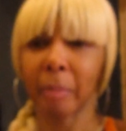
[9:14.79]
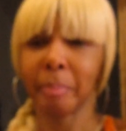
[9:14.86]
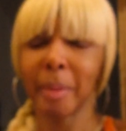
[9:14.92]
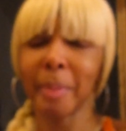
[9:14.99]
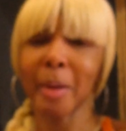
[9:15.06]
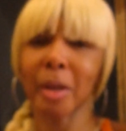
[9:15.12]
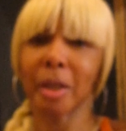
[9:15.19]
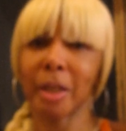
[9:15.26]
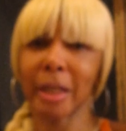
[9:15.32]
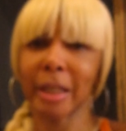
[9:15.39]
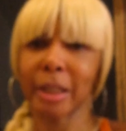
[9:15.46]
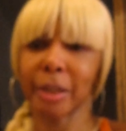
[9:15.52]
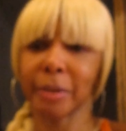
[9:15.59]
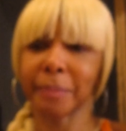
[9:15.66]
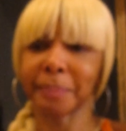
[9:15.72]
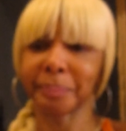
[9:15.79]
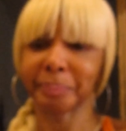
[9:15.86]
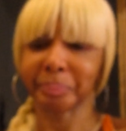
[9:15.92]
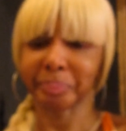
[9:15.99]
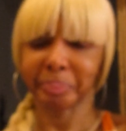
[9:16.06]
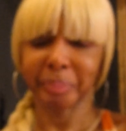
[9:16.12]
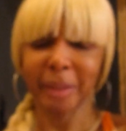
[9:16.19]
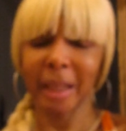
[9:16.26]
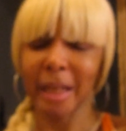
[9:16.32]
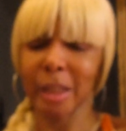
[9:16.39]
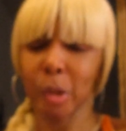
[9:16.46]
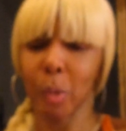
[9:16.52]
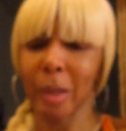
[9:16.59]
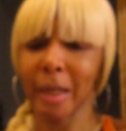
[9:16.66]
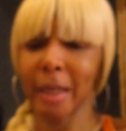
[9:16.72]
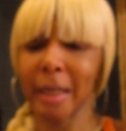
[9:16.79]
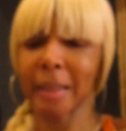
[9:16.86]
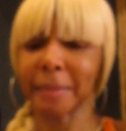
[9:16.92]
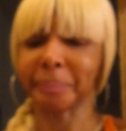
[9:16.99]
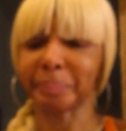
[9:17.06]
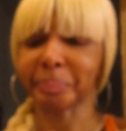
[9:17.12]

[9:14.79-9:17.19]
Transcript: People are going to look at you. It is what it is.